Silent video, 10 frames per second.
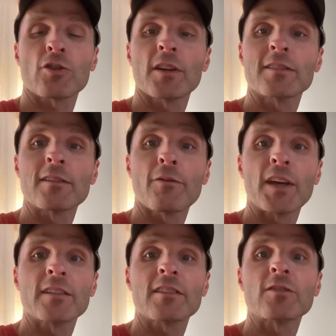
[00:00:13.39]
This is the
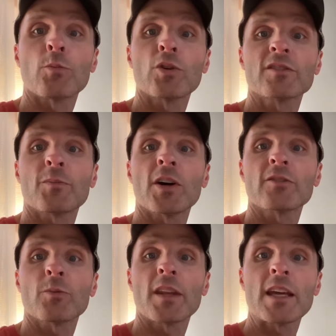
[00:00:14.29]
Fantasy Sports
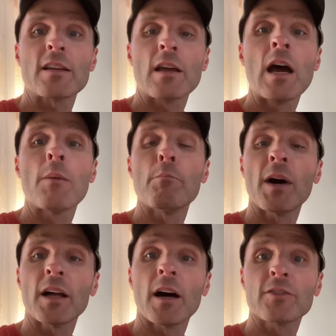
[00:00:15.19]
Boss with a
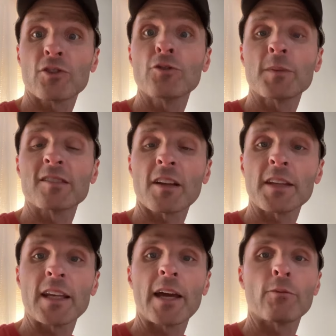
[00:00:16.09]

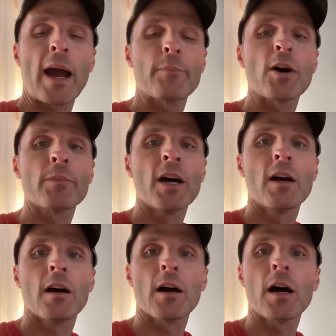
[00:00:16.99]
Sunday night wrap-up.
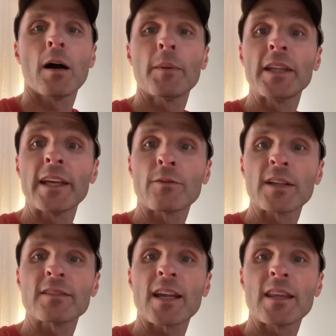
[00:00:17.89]
And later on
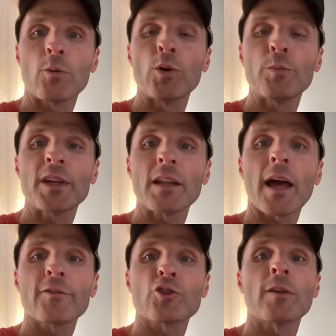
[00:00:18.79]
today, there will be a
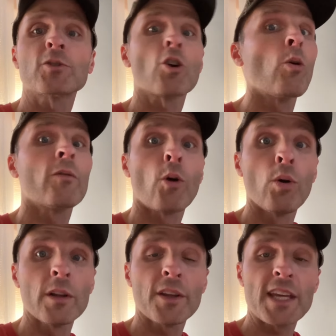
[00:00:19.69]
live stream to go over
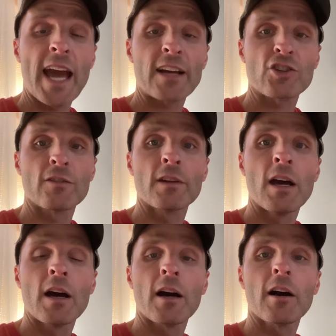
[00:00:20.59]
all of the action
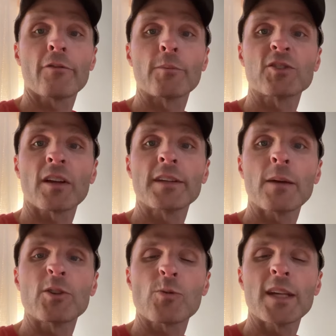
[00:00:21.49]
from Sunday,
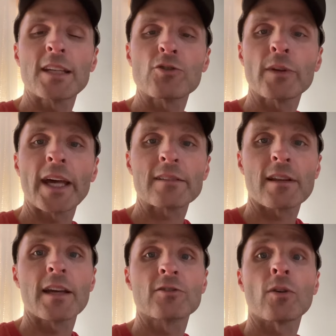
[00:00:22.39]
which we didn't do last
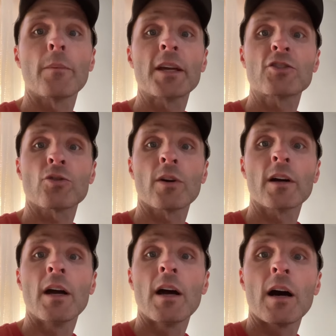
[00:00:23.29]
night, so I'll make
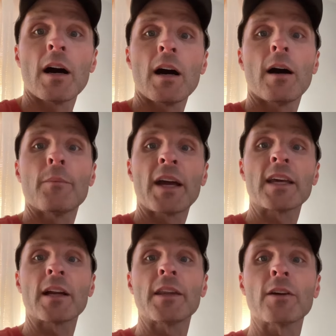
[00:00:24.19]
sure I
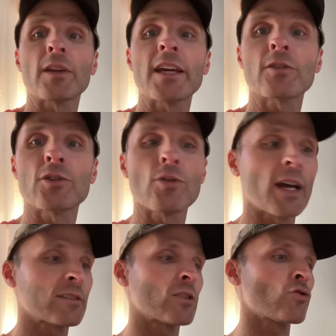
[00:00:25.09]
get on there later and you
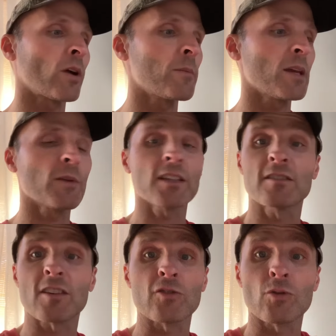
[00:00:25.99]
guys can join me and we can
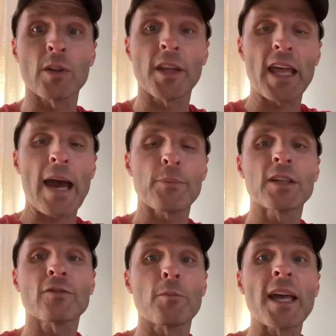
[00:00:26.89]
discuss all of the
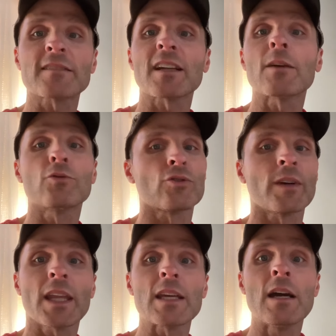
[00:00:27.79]
happenings from yesterday. It was
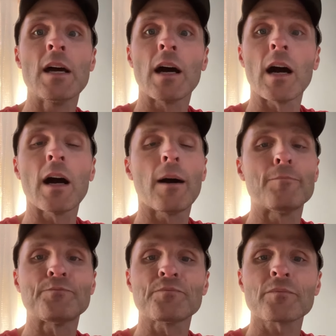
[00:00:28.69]
really...
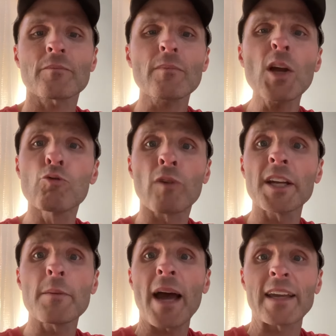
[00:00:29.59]

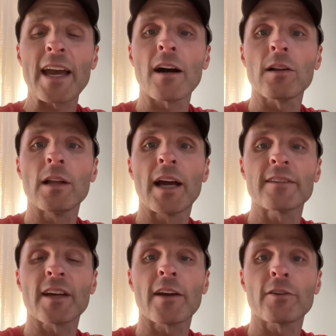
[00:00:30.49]
running back hell,
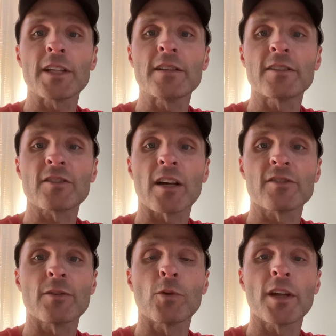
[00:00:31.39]
as I already
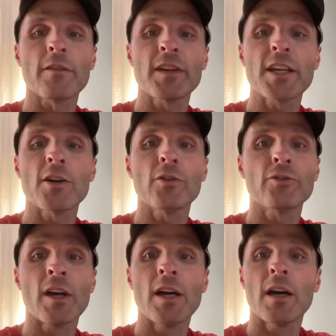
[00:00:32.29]
discussed in one of the videos.
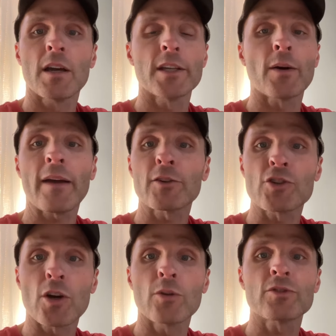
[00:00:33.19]
You know, Aaron
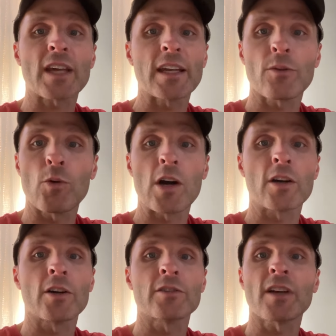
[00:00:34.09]
Jones, Kenneth
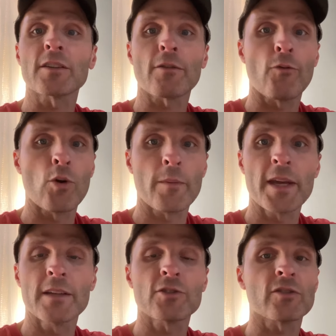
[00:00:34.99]
Walker, Donta
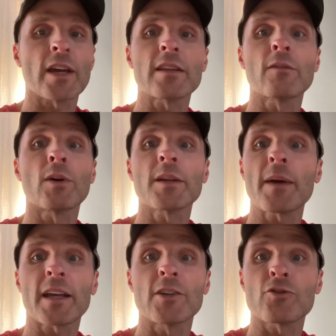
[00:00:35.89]
Foreman, just like the running
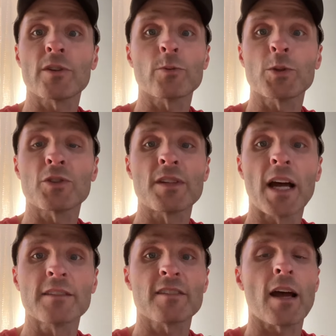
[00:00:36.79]
back injuries were just
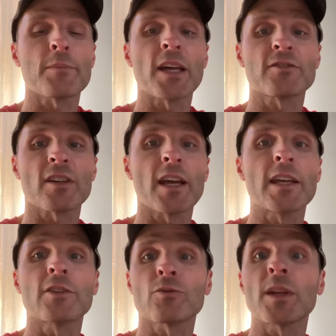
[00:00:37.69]
nonstop yesterday,
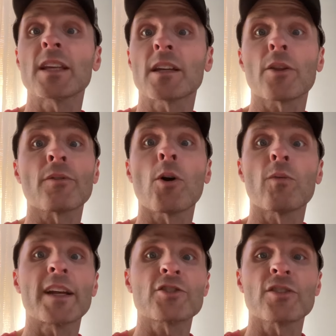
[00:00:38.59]
and it's really going to throw a
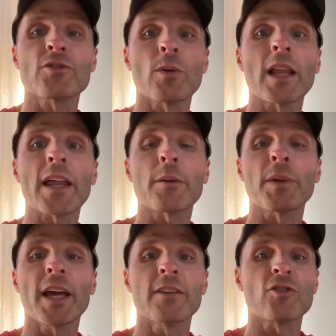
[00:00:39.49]
wrench into a lot of the
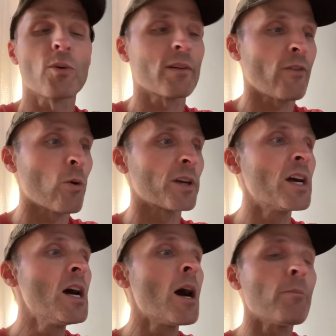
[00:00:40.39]
plans going forward.
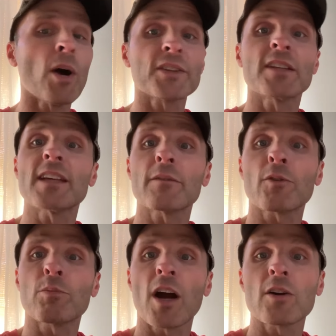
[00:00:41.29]
But the Denver
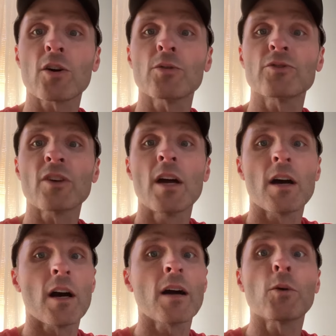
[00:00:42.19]
Broncos,
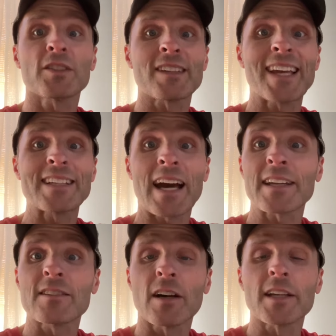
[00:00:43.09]
once again, got
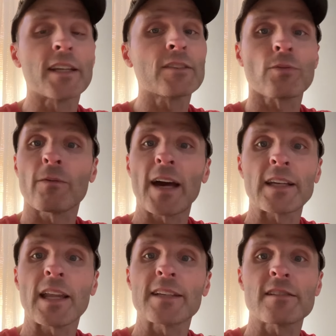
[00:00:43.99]
it done, and this
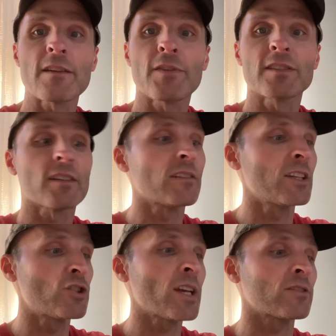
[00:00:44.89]
revitalized defense is
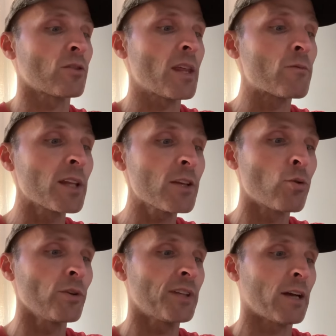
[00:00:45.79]
legit. So they really
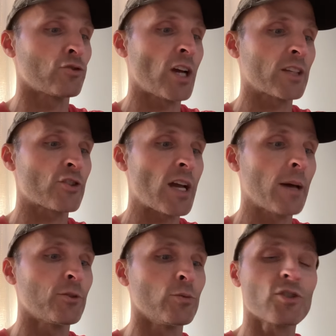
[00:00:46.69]
cooled down Josh
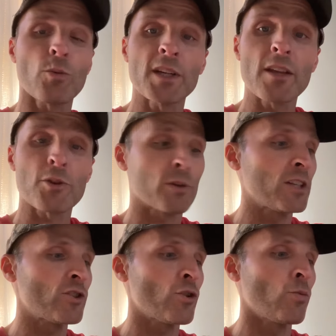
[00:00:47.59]
Dobbs, who was 20 of
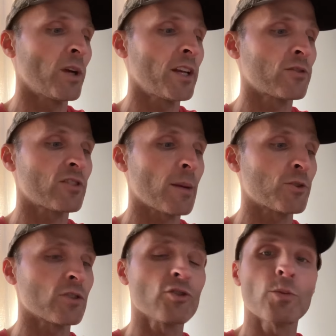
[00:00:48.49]
32, one
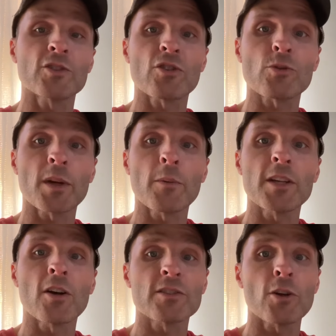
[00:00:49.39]
interception, 221
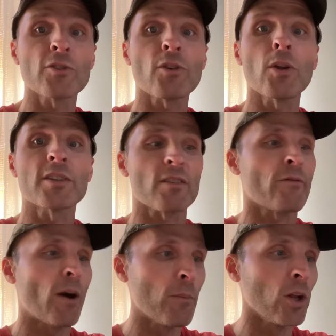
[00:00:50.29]
yards. He also lost a
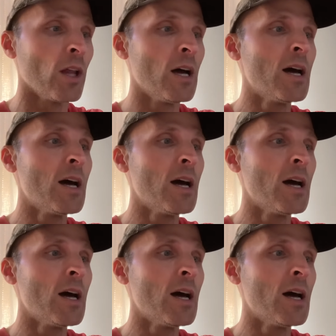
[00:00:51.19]
fumble.